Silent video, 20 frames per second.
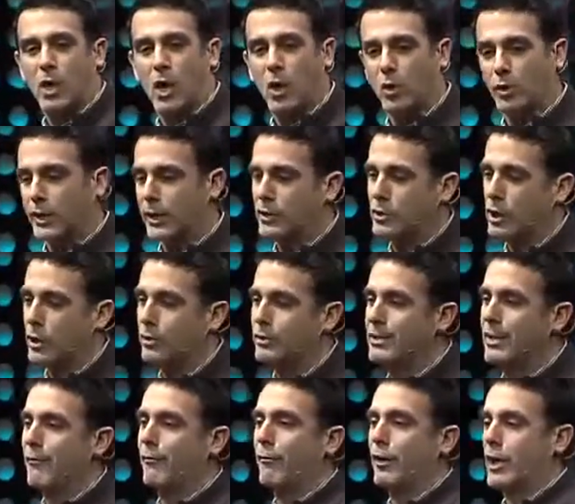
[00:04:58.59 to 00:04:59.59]
only two
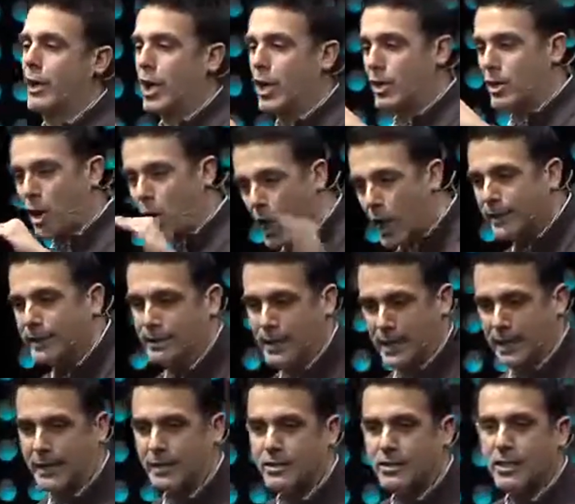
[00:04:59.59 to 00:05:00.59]
different
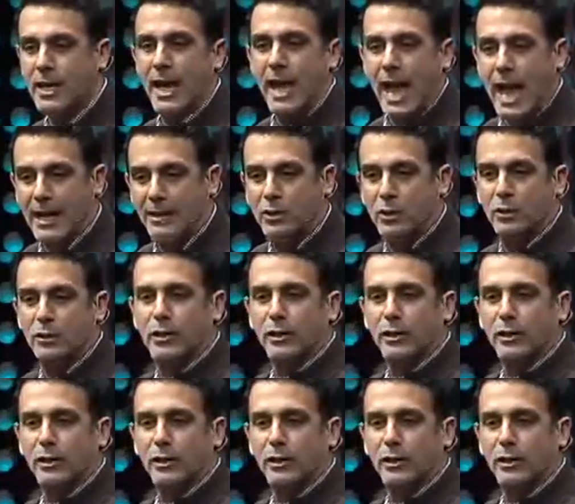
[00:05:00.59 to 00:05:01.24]
anointings at two